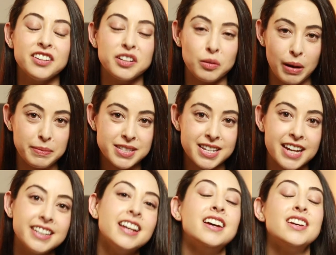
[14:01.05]
on their
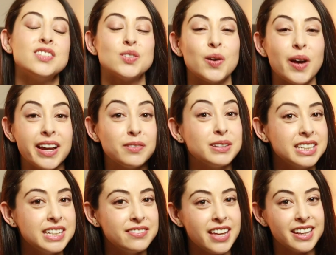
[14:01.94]
website. So I will
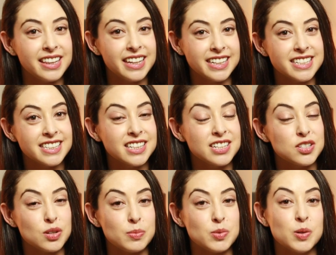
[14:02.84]
leave that linked in the
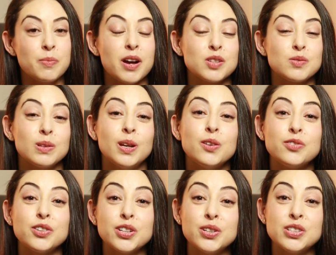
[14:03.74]
description box below
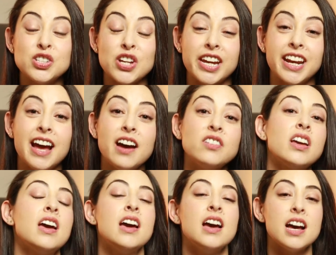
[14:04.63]
for you to check it out,
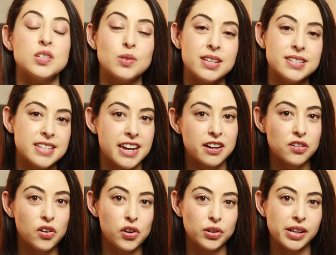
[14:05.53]
as well as the
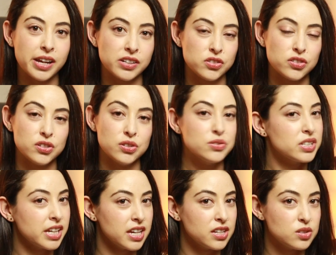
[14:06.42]
hair oil I just used
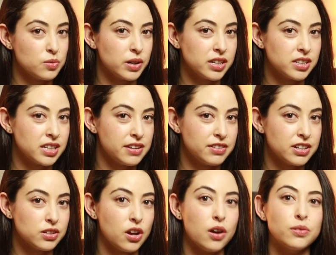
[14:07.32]
in case you wanted to give
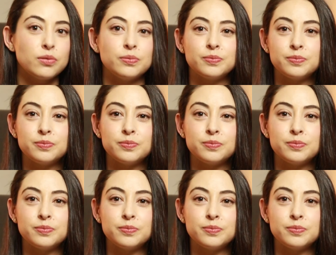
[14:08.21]
it a go.